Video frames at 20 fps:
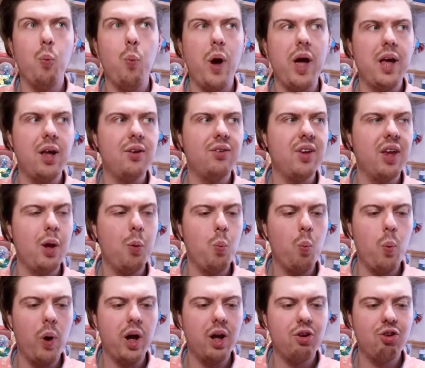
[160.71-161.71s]
ways
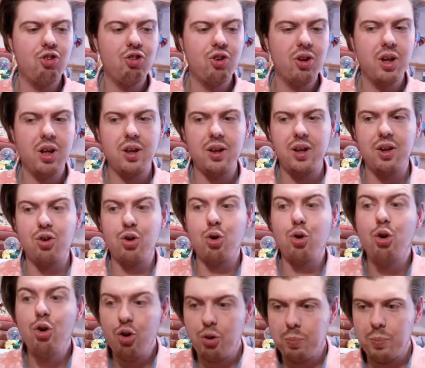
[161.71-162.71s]
in which this
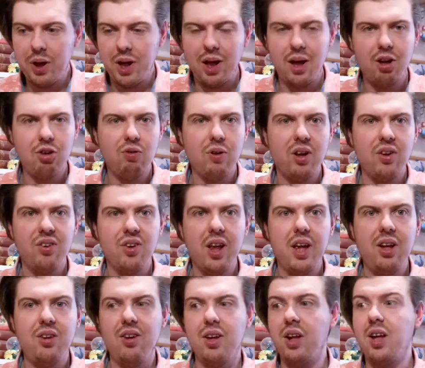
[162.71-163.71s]
could be
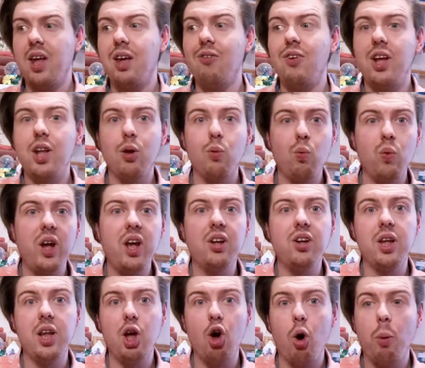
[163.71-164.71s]
translated, giving the
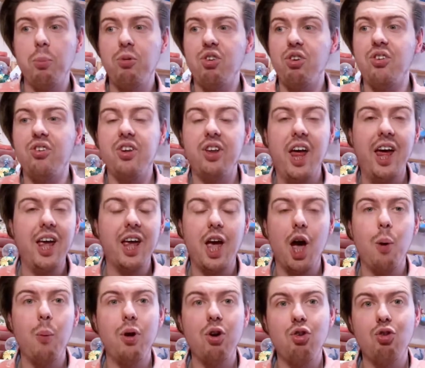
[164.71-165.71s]
reader the option to then
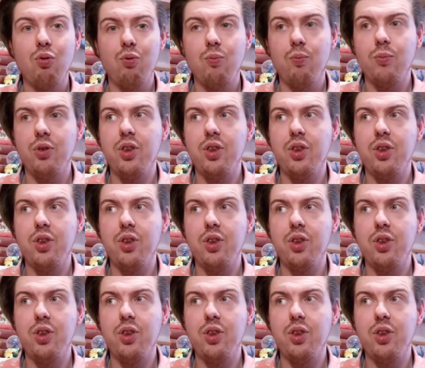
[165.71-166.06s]
go and